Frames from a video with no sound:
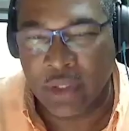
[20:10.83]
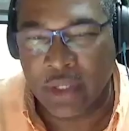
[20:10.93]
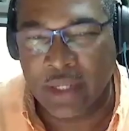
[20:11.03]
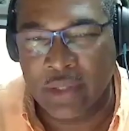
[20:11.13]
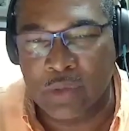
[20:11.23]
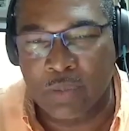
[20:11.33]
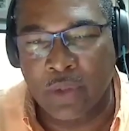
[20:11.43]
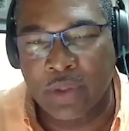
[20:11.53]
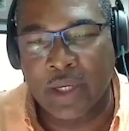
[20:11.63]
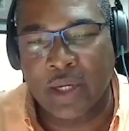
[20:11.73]
You can't use
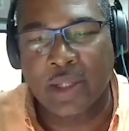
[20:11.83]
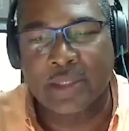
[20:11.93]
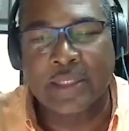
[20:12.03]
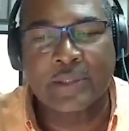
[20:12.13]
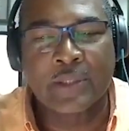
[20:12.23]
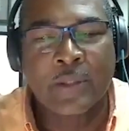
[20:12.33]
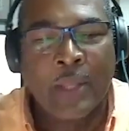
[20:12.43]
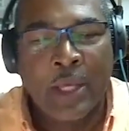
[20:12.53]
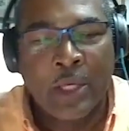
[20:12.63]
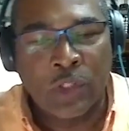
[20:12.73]
brown in that context.